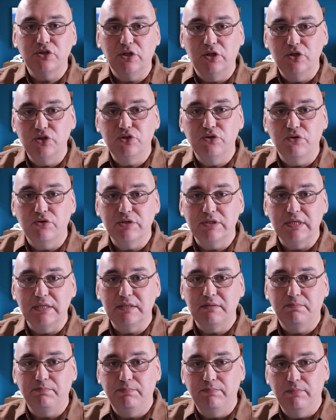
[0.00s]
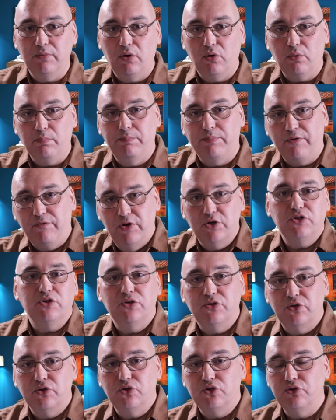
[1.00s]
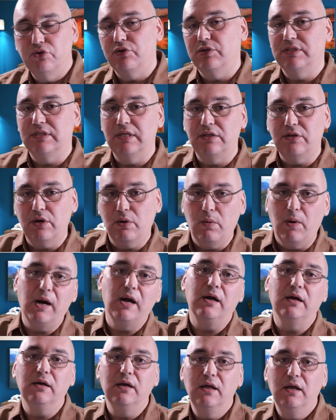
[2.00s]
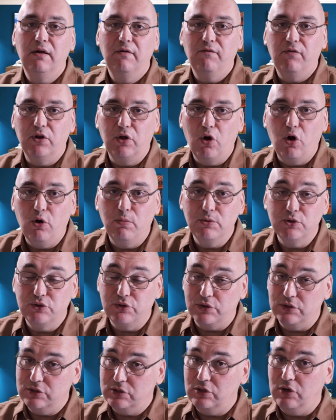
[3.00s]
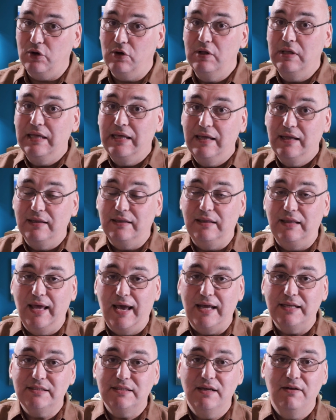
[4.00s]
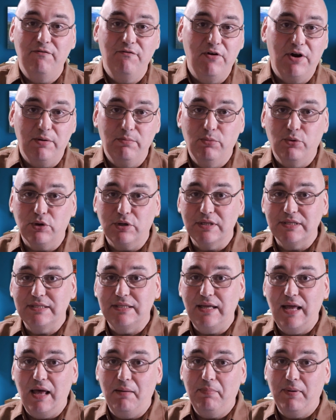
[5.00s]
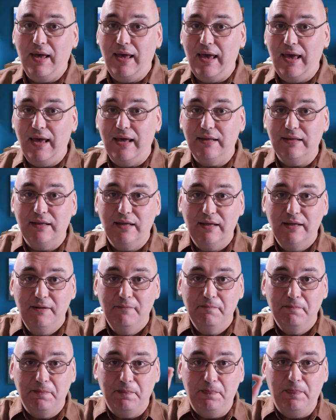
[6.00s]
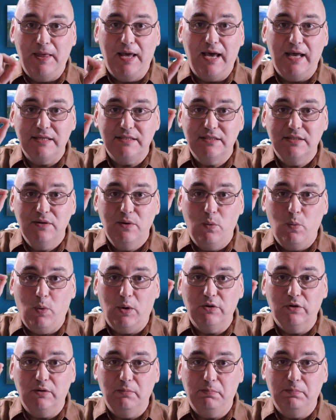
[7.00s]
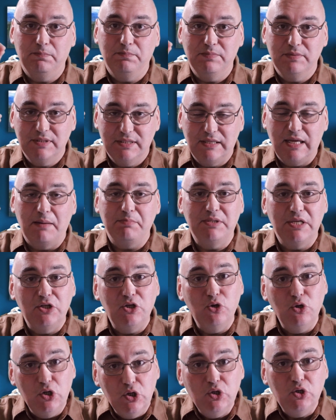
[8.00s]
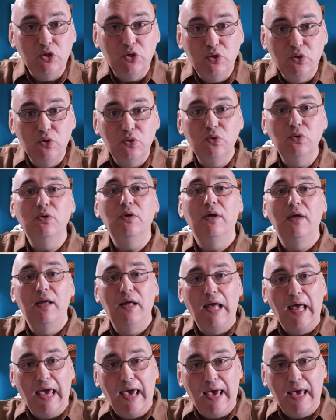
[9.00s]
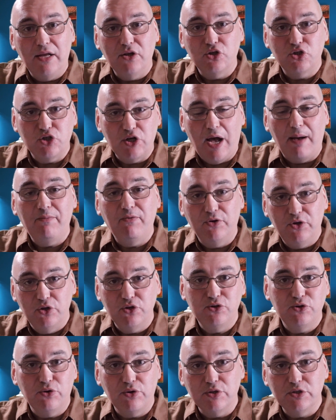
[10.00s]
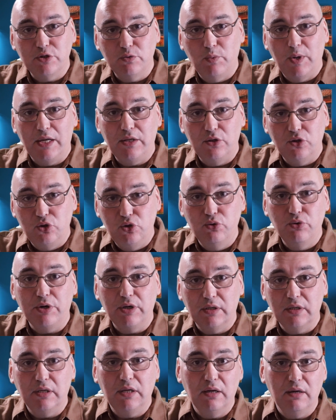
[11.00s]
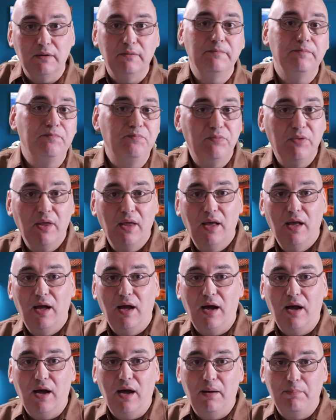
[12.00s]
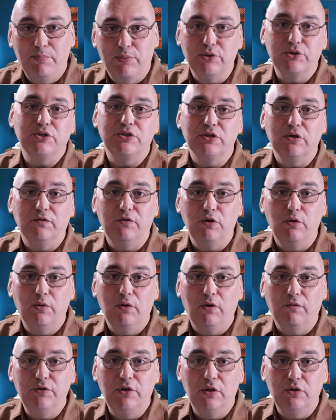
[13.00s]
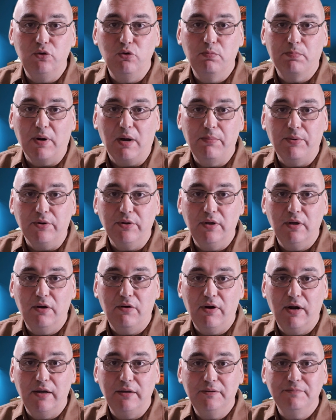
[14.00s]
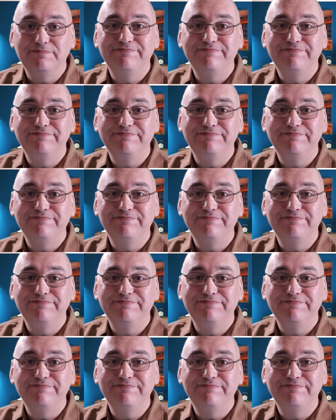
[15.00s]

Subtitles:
insurances or provisions of insurance that require for the home insurance. So that's very important step, and that's one of the steps that you need to do and shop for the insurance during the purchasing of the new property. All right.